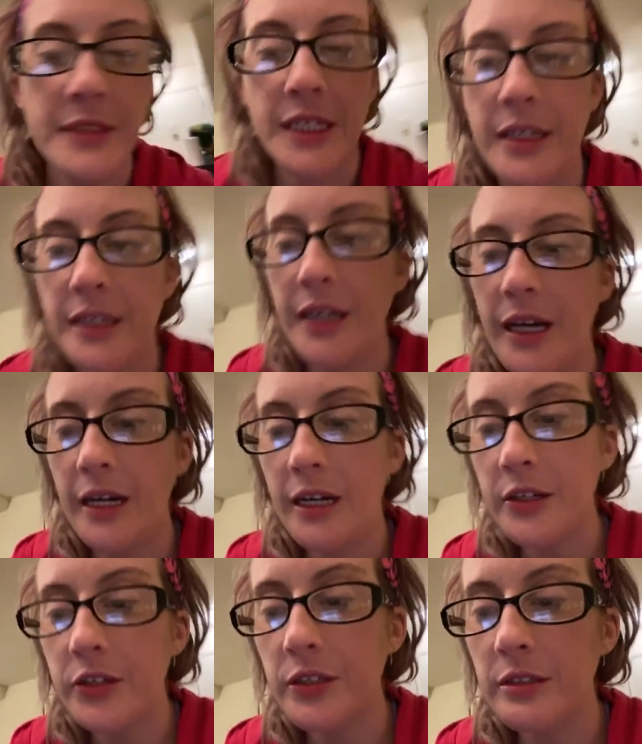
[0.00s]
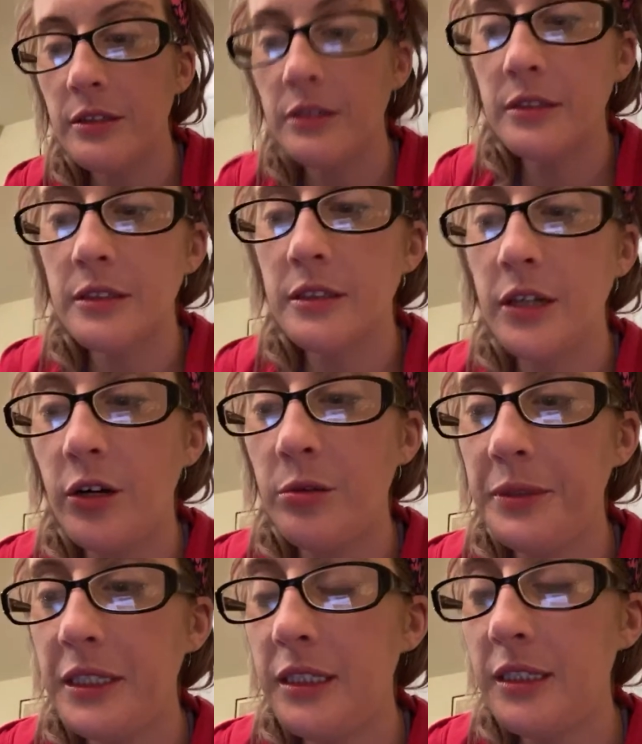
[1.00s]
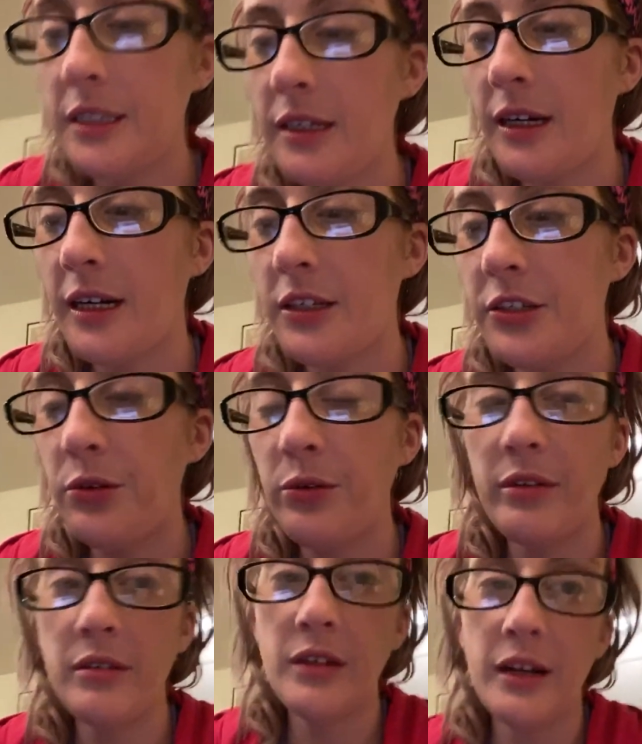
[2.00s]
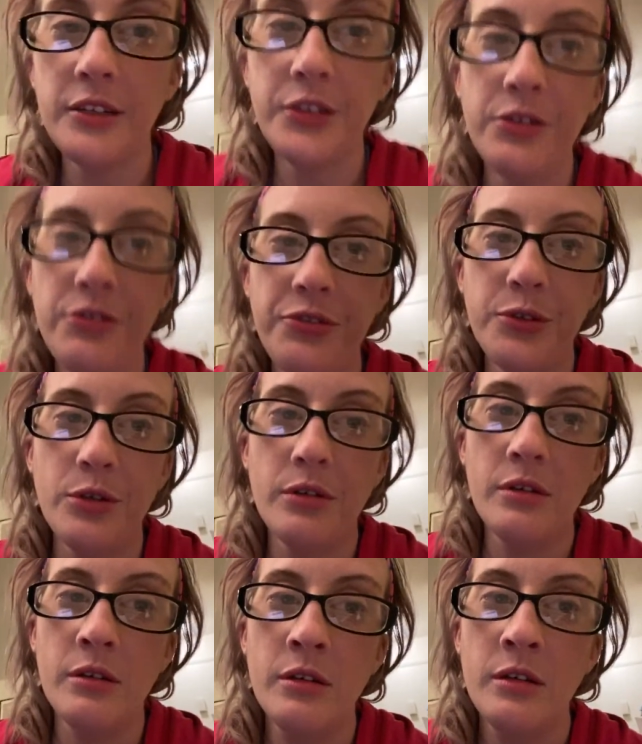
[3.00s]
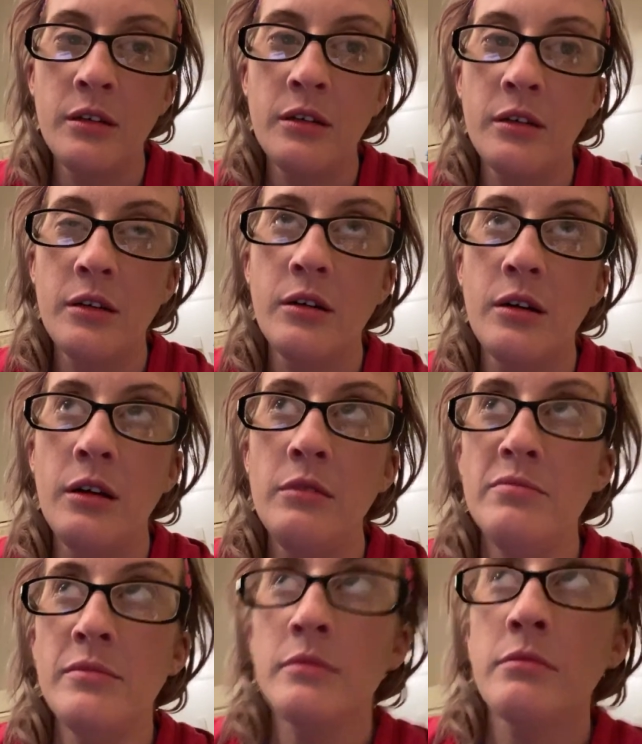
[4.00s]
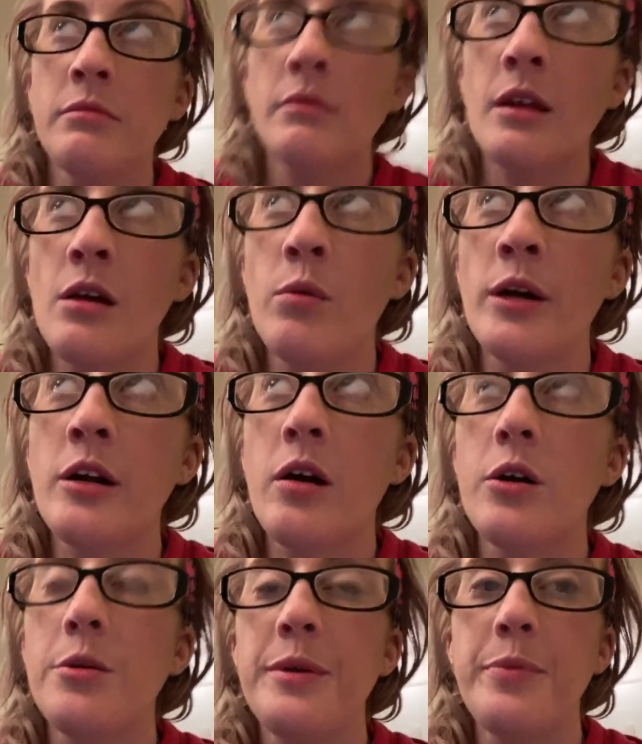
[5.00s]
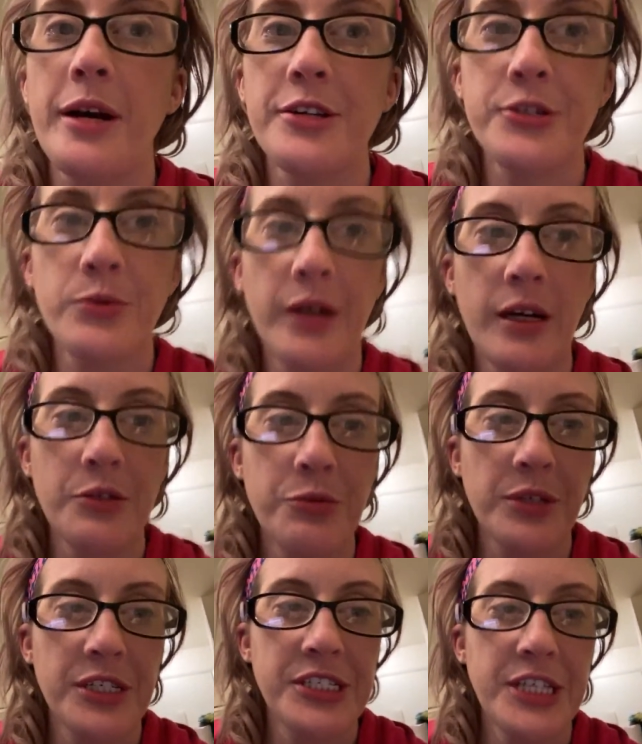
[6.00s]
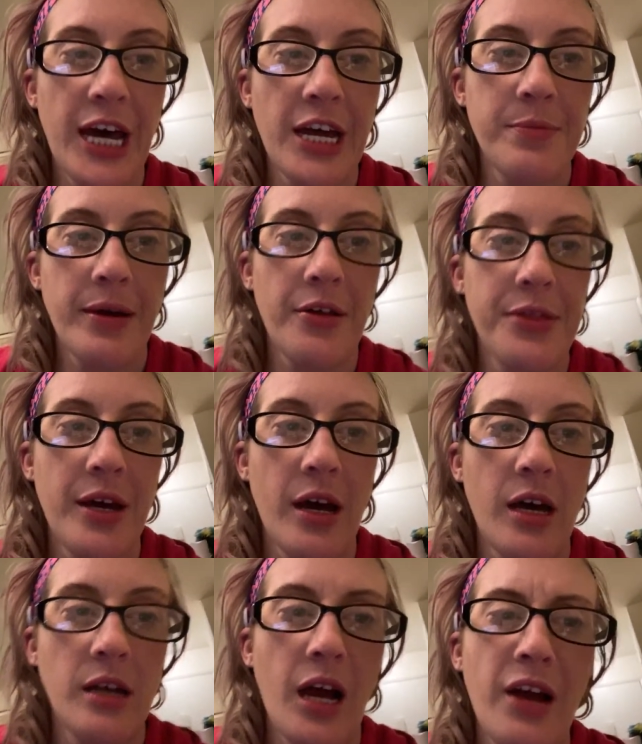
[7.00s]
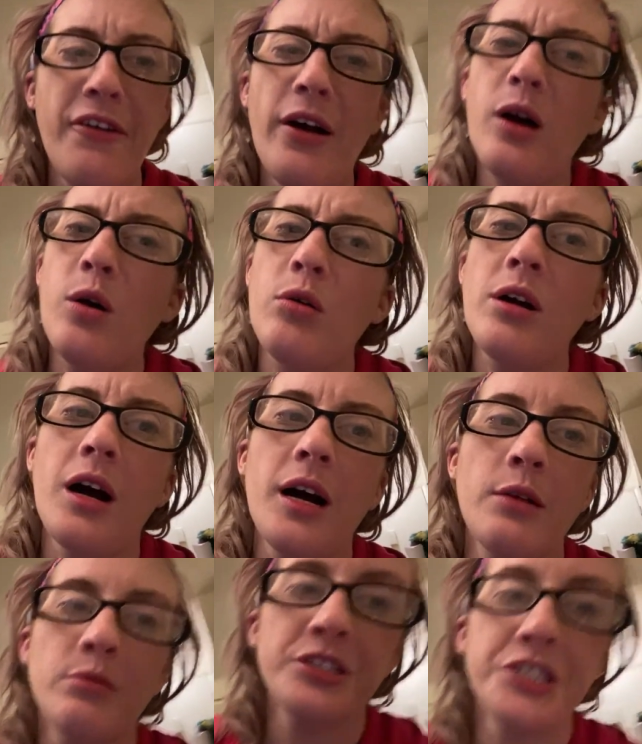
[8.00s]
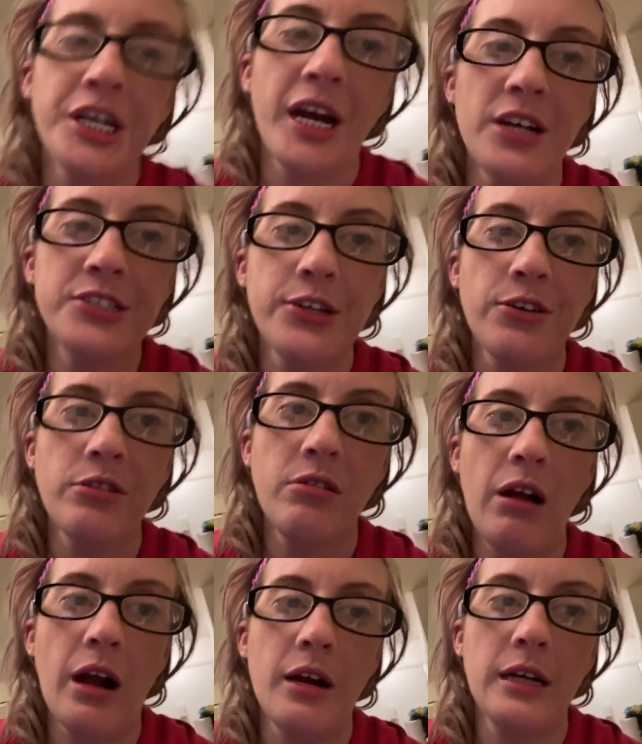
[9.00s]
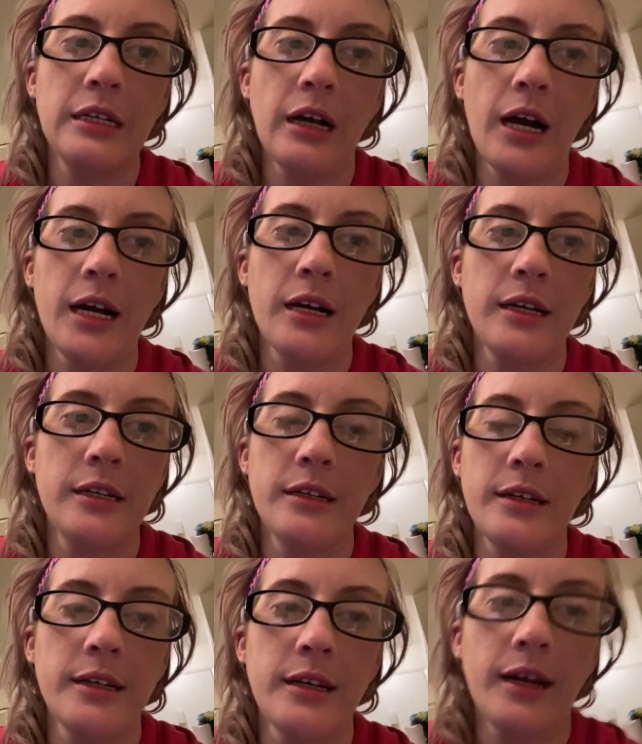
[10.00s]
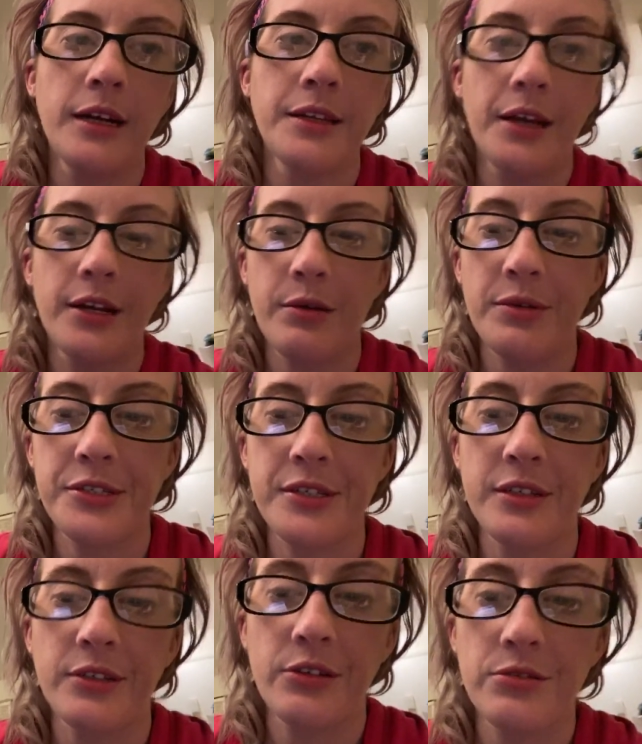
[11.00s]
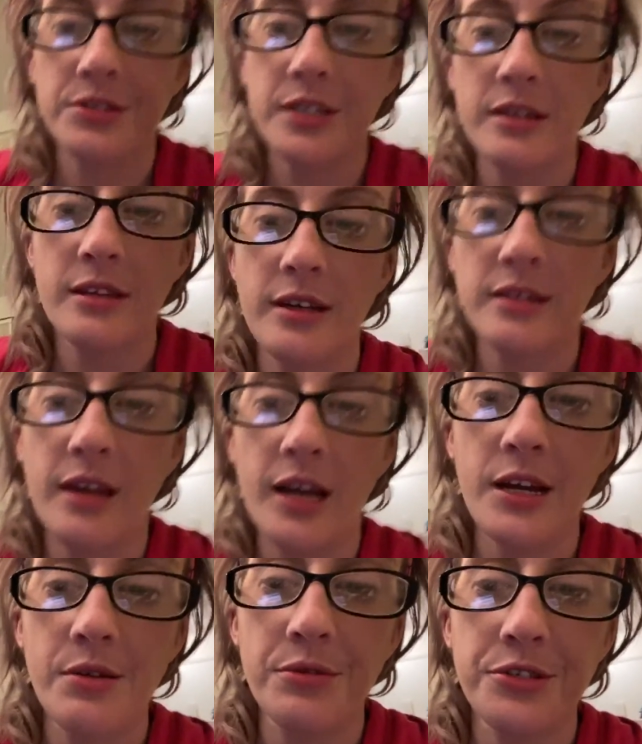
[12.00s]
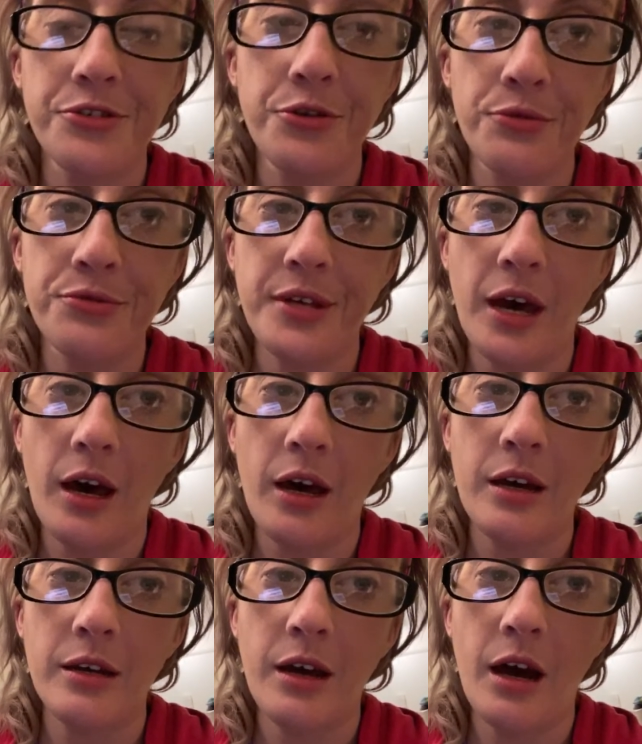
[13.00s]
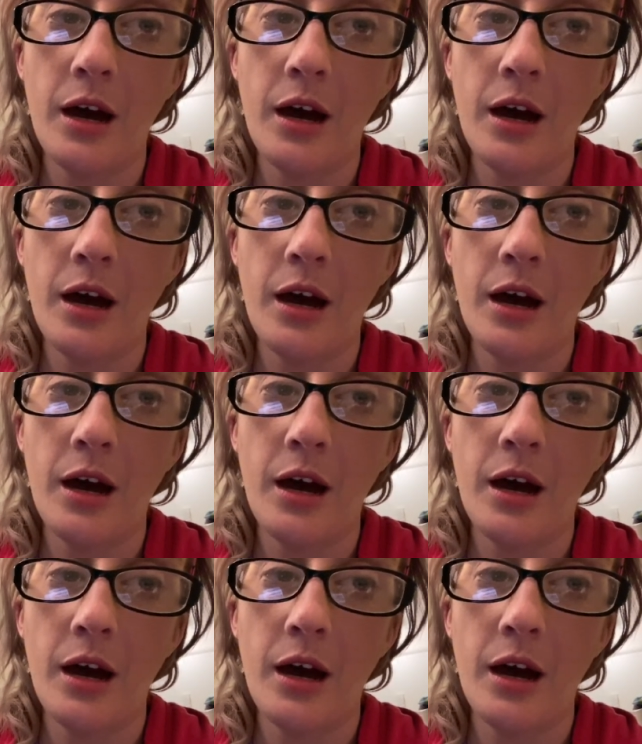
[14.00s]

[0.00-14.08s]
Yeah, Kobe, I do feel when Kobe passed away, I was really sad about that. Oh God, when Shaq started crying, I thought I was gonna lose it. Like that was so sad.